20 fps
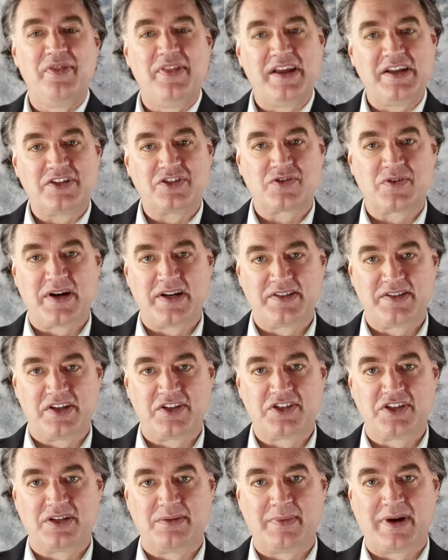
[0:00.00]
Then
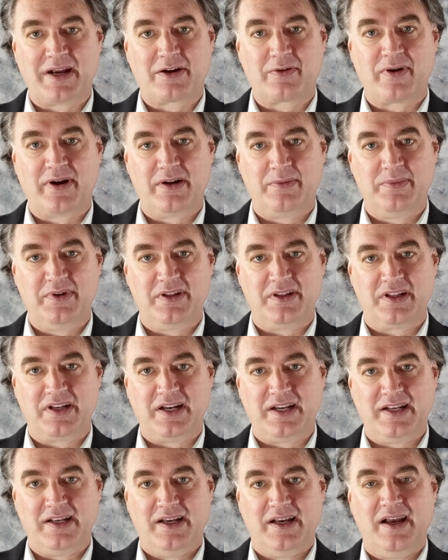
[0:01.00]
transition to my
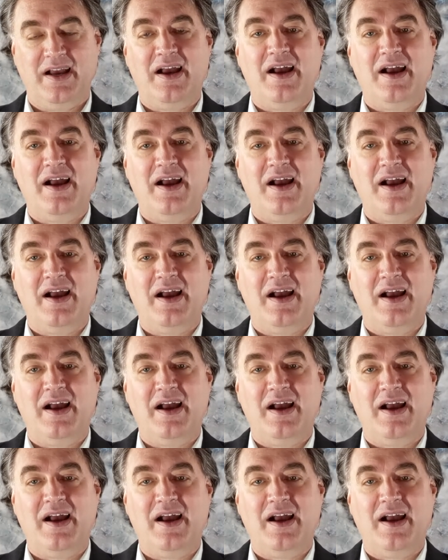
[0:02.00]
credibility.